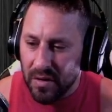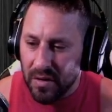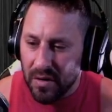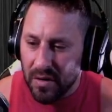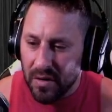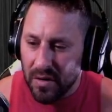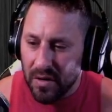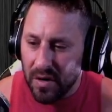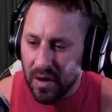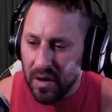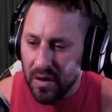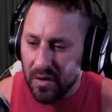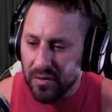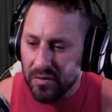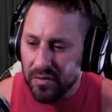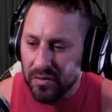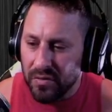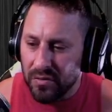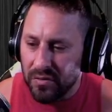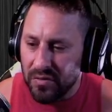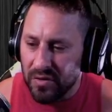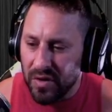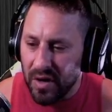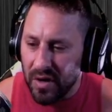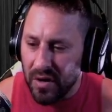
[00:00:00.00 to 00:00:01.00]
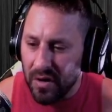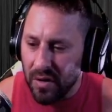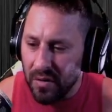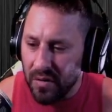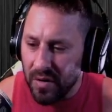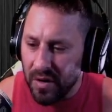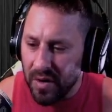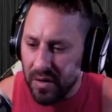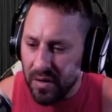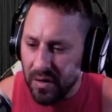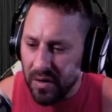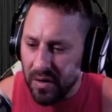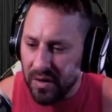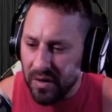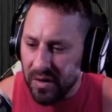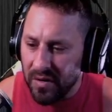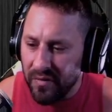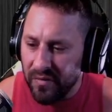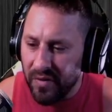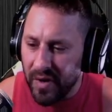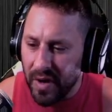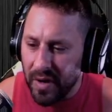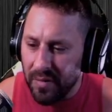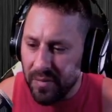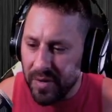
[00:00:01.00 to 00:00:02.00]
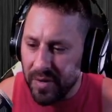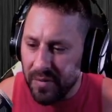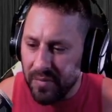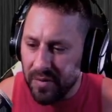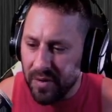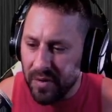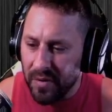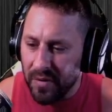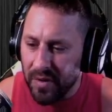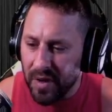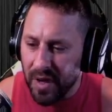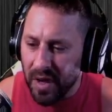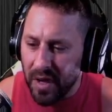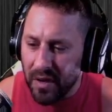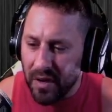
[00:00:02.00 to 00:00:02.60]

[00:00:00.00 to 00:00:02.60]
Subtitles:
Cutler's Crusader. Oh, wait, hold on. Invite people. Okay.